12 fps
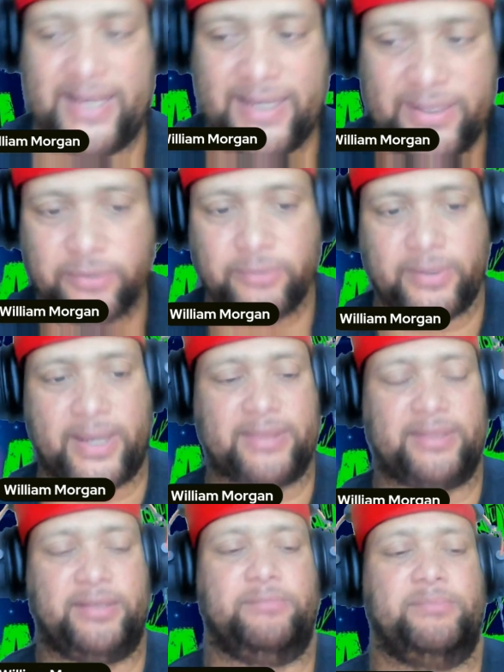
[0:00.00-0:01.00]
either. I
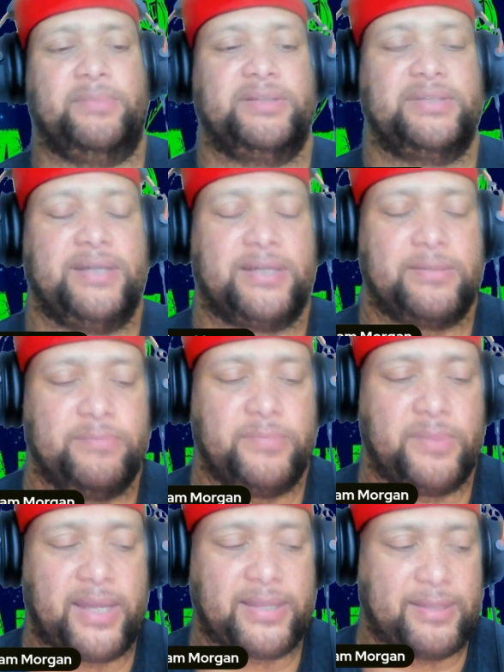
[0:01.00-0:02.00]
think Mixie will come,
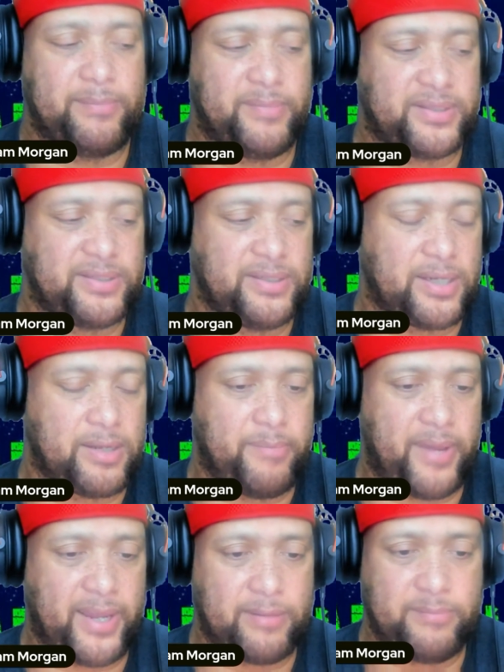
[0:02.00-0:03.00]
I think Mixie will come
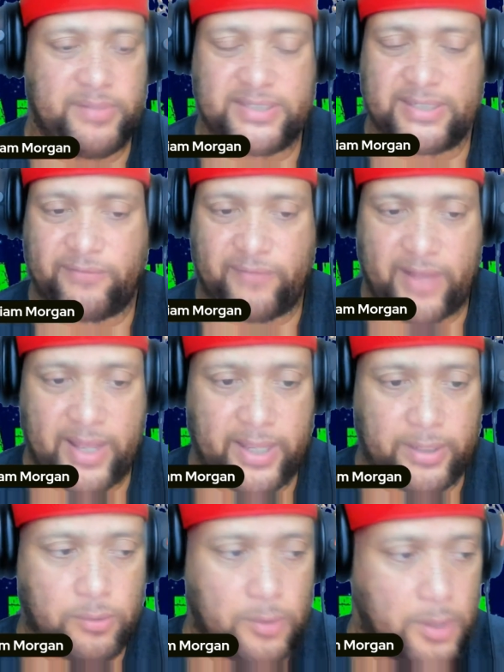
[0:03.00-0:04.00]
back and be just
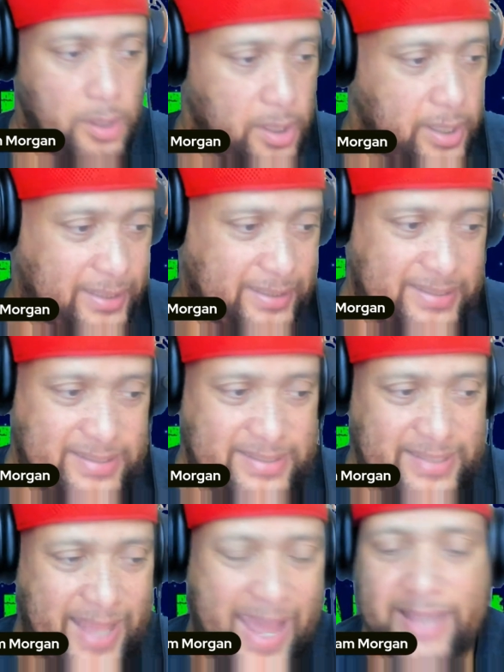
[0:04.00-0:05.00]
fine. I think he's
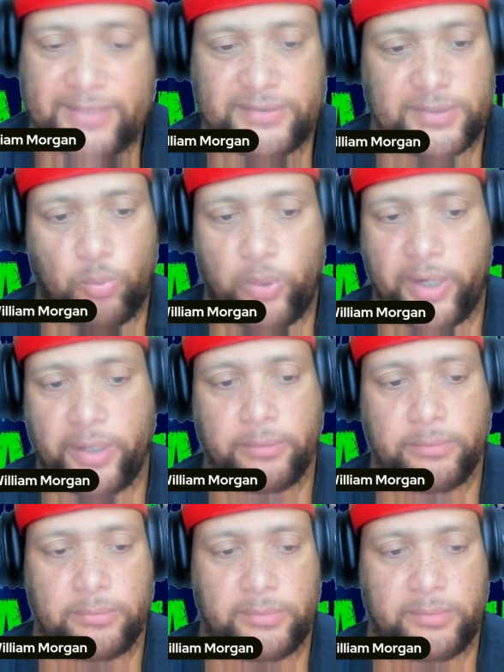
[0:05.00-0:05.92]
just hiding somewhere.